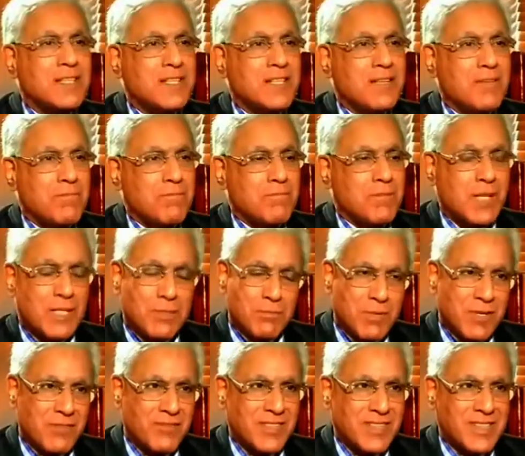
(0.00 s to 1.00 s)
Minister,
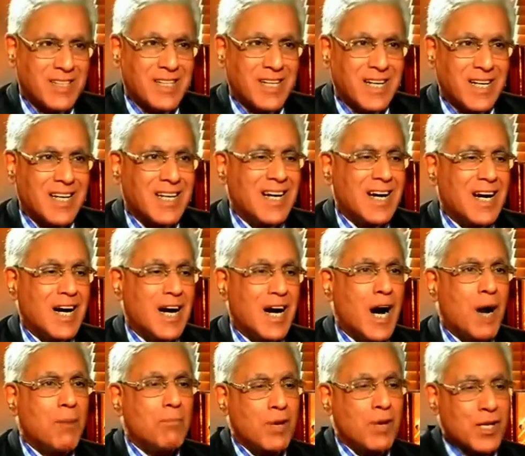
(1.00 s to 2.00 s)
that's perfectly clear.
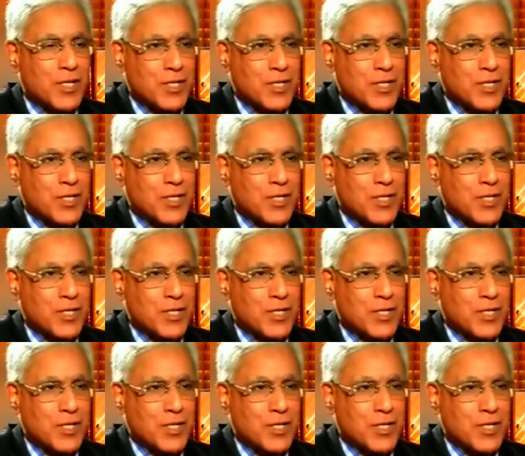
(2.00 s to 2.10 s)
A